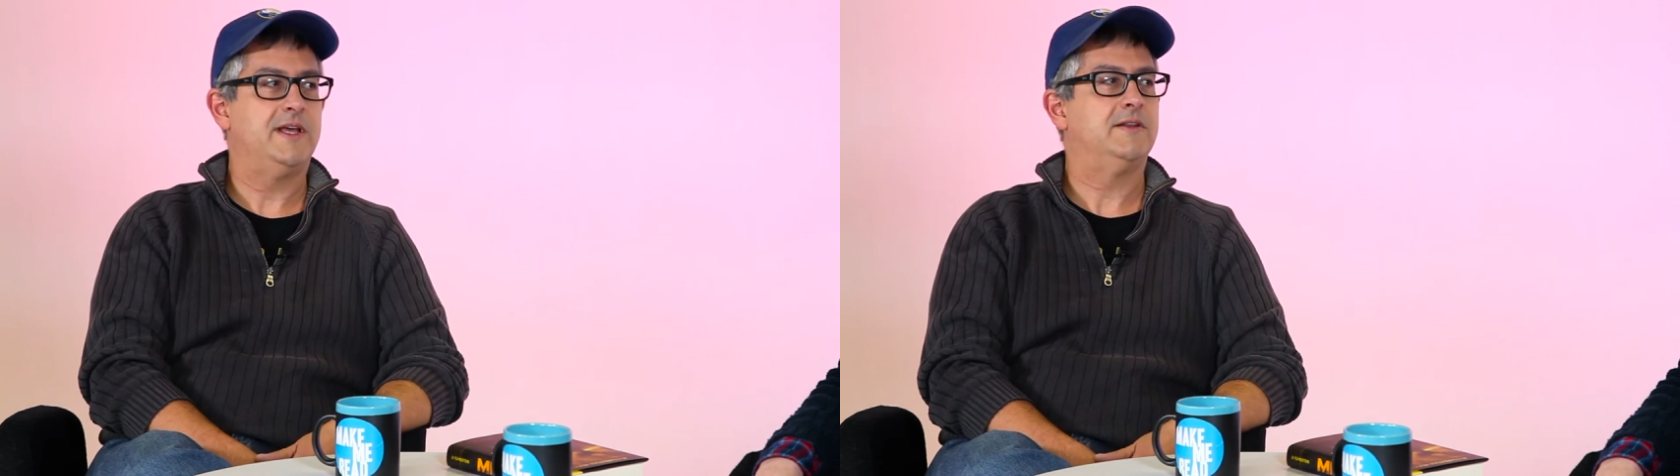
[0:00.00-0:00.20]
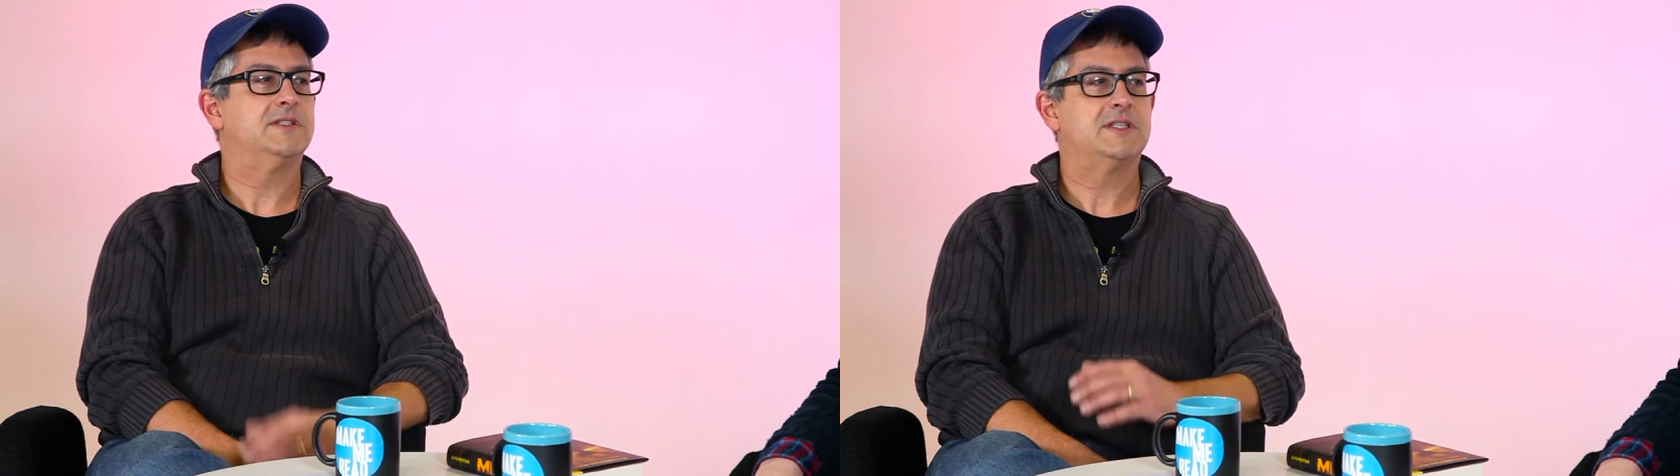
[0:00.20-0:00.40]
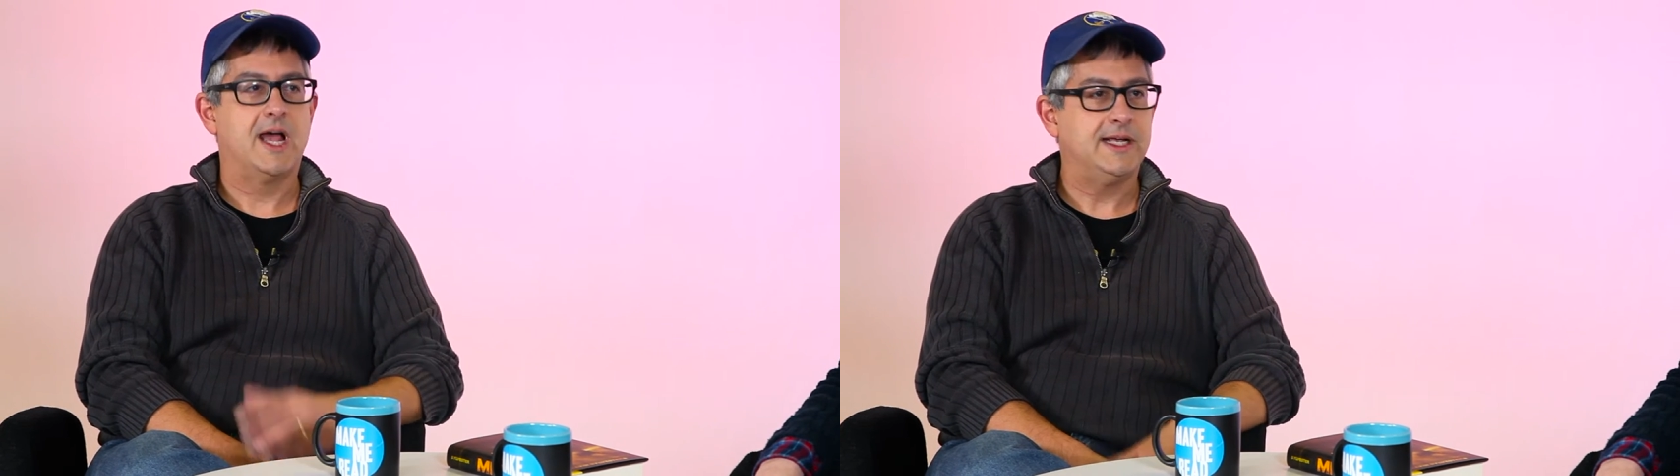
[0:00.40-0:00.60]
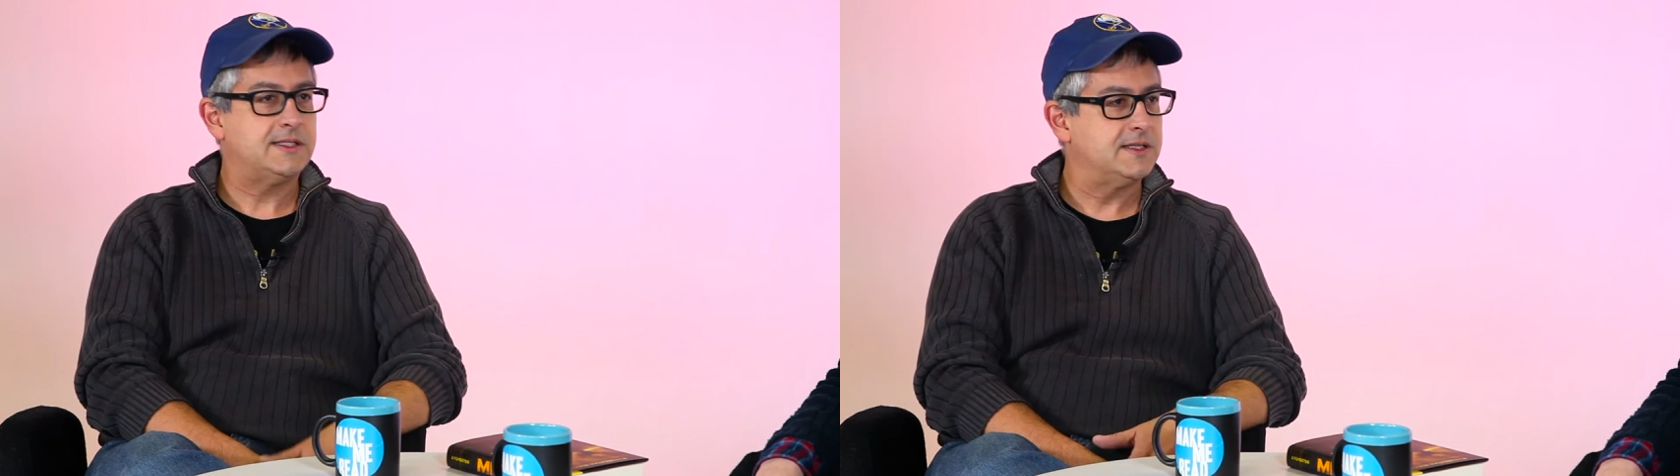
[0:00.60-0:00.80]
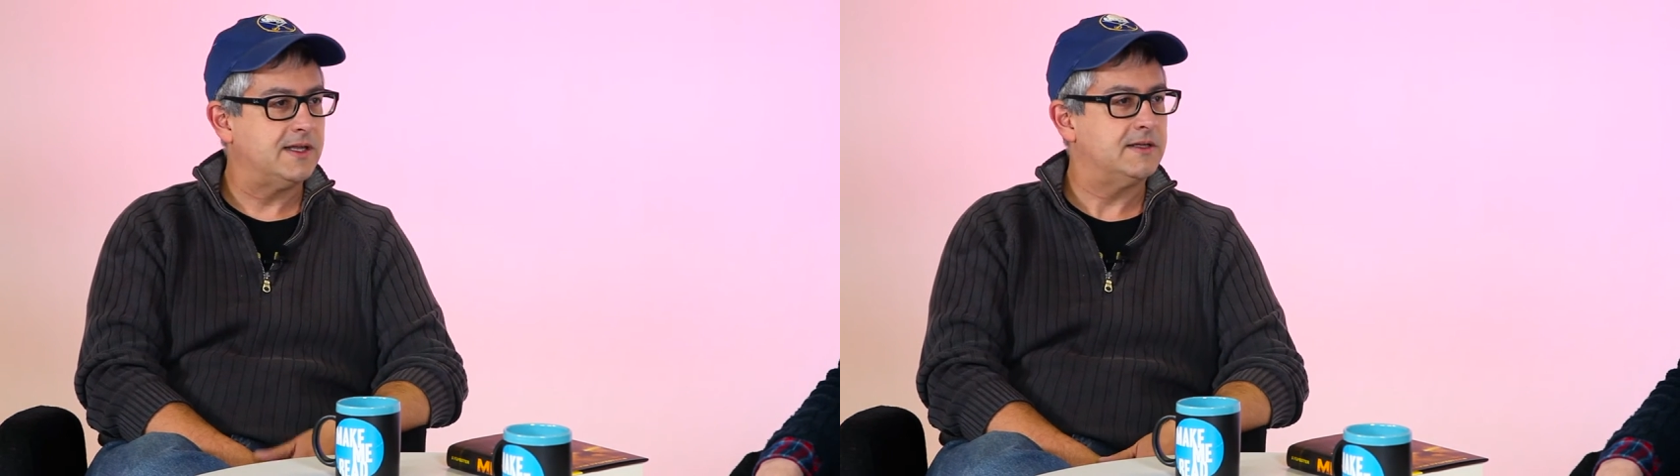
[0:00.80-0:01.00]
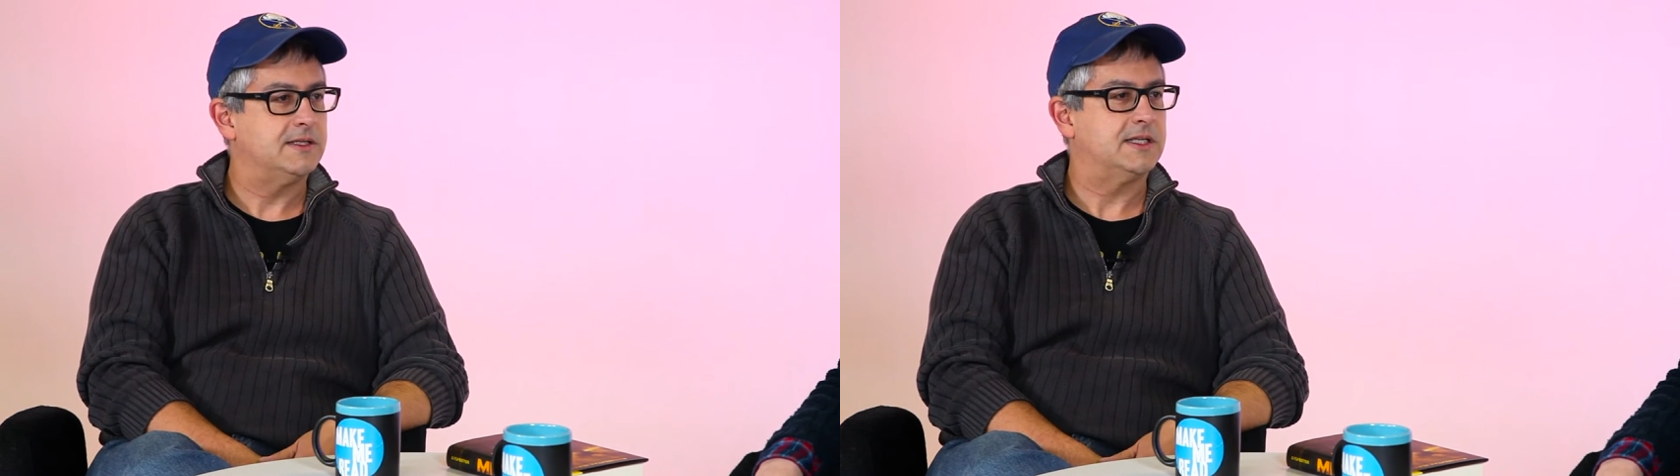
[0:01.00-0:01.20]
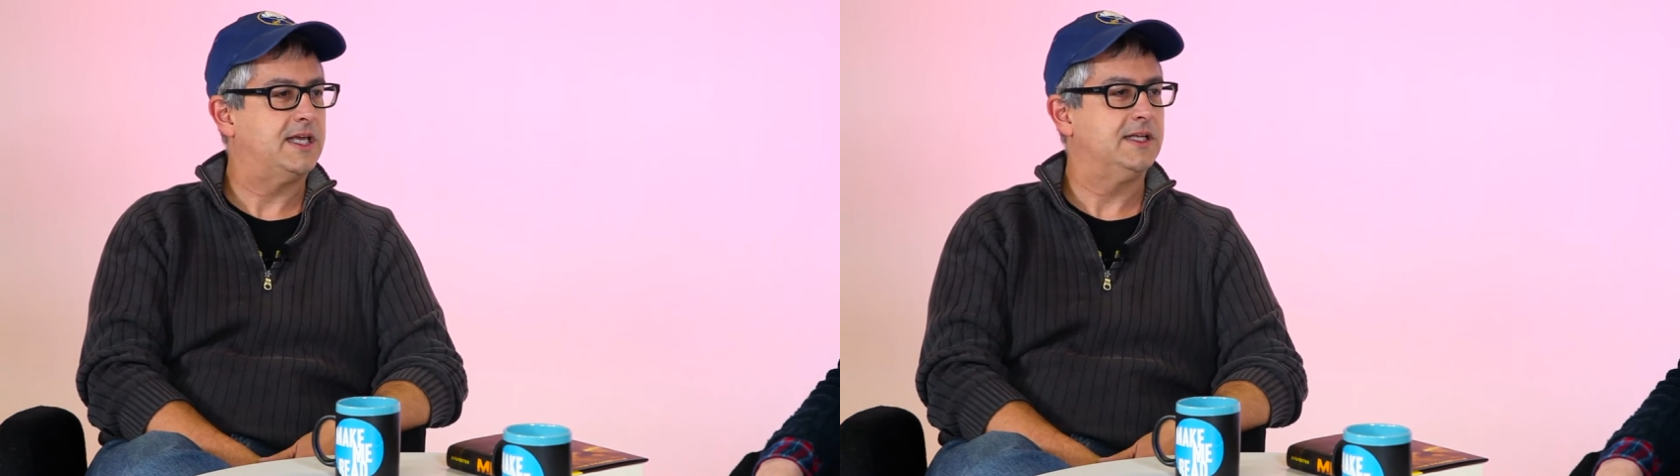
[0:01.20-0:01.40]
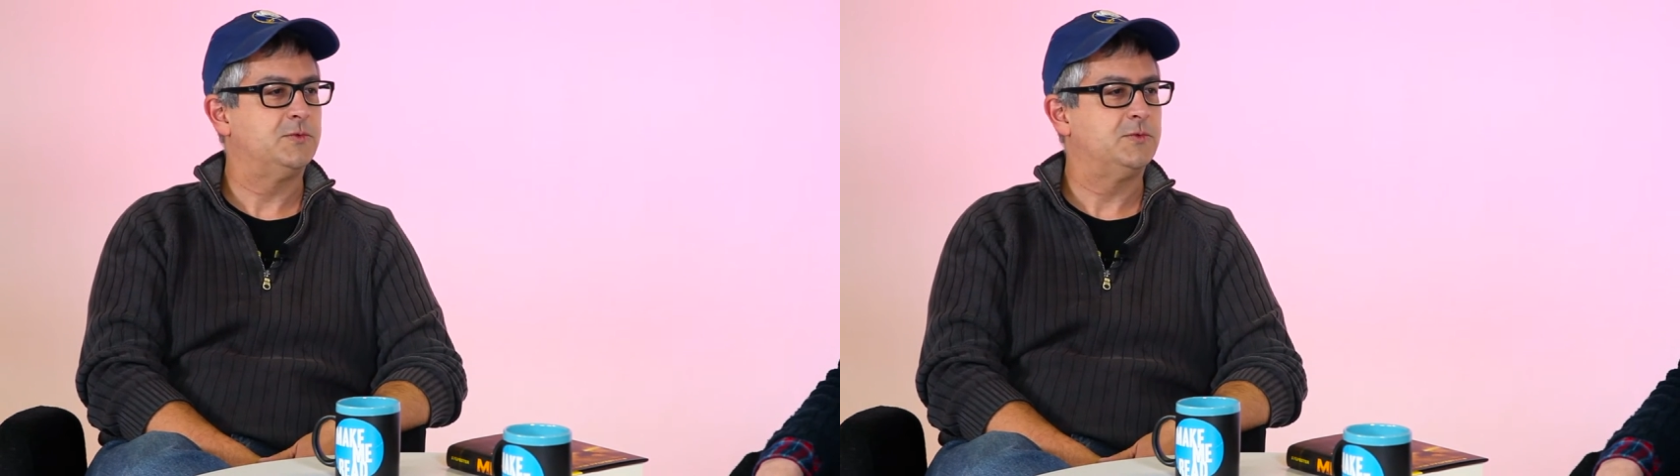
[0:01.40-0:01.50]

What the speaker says: There's science in there that the kids